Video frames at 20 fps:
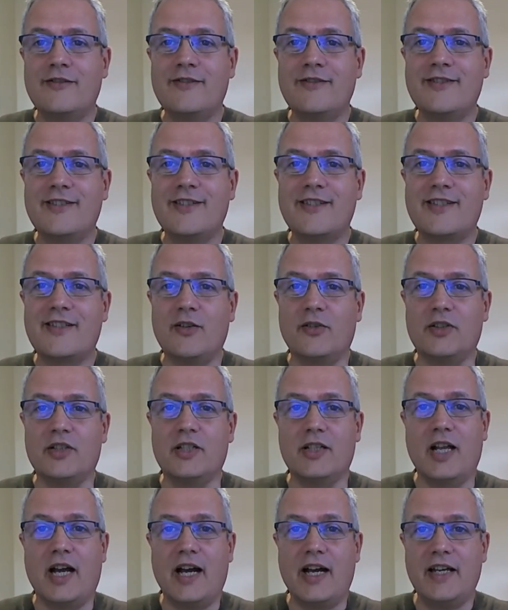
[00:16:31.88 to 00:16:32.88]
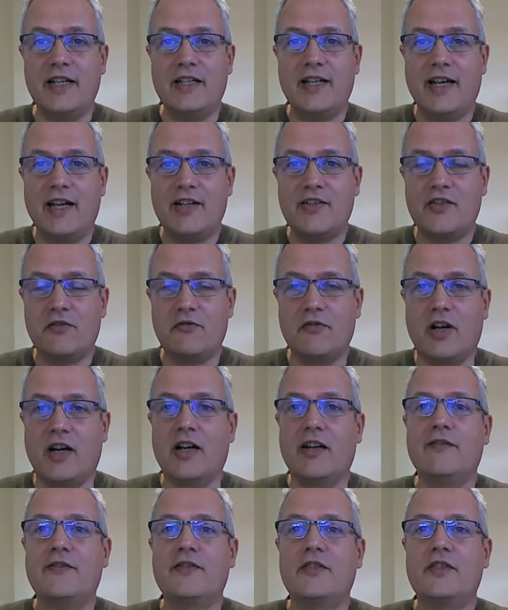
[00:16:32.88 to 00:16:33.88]
So the night has
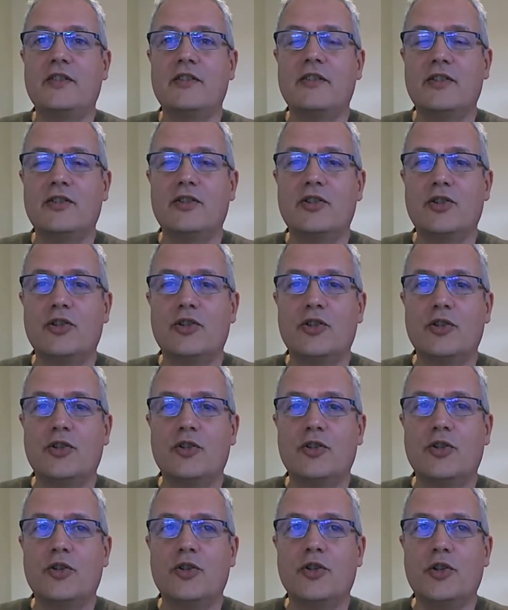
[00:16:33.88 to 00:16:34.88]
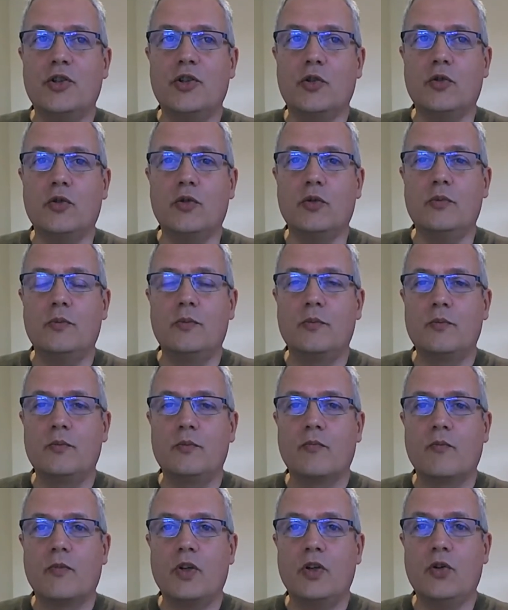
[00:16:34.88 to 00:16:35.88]
arrived. You
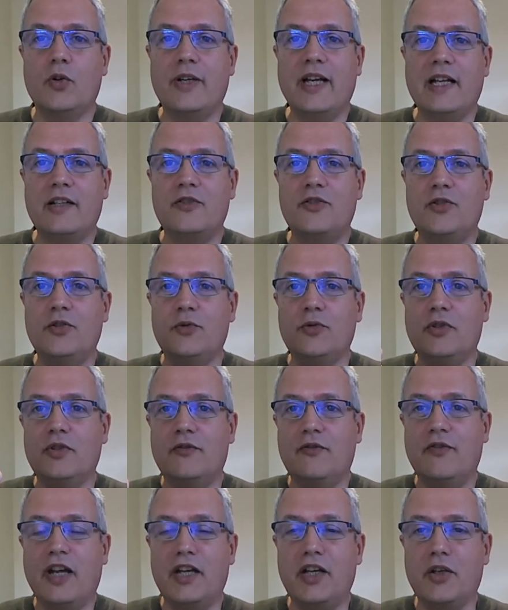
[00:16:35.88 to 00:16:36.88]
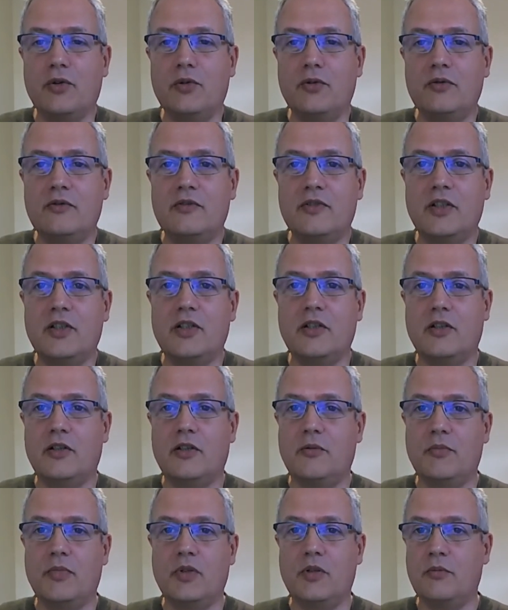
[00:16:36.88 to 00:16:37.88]
get to the venue, the
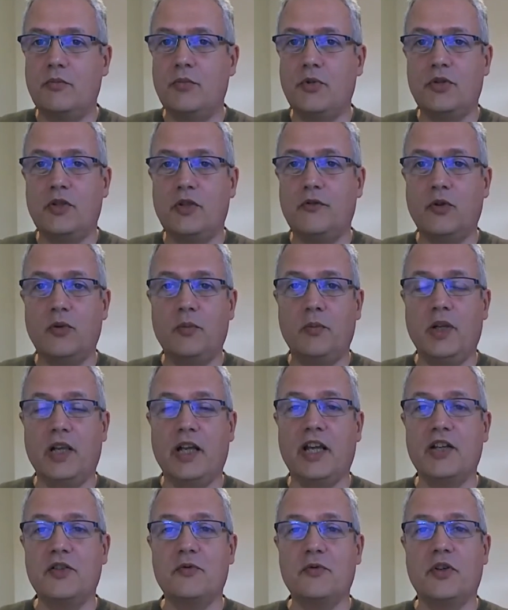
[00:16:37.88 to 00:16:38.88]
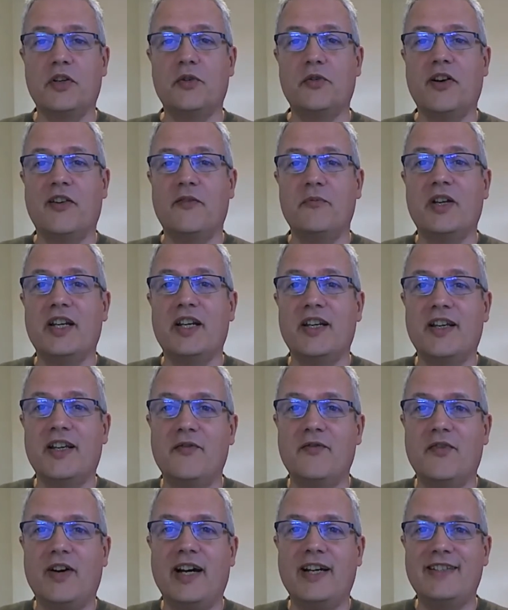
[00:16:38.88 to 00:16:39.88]
beautiful place where you have been
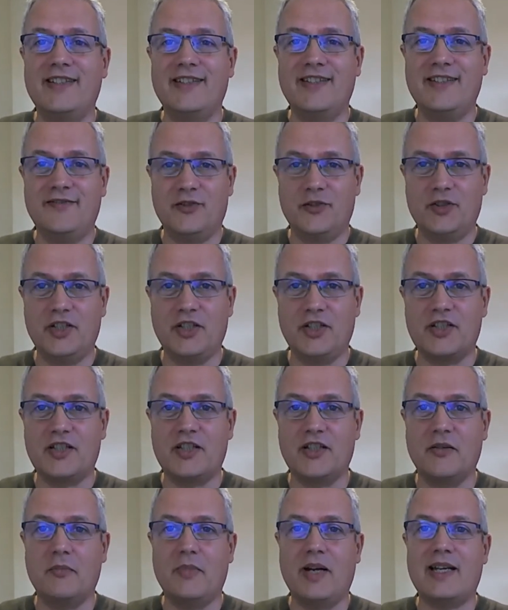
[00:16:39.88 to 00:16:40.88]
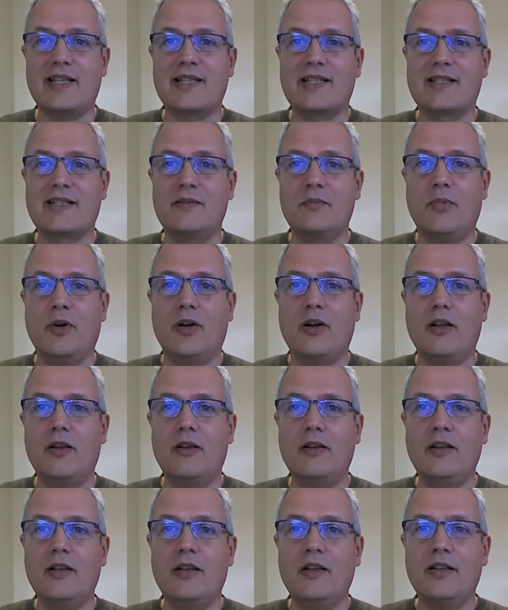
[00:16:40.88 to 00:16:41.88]
invited for this masked
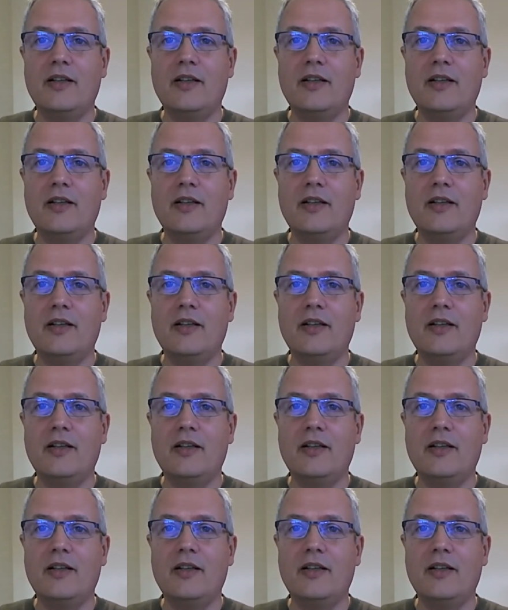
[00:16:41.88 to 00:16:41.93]
ball,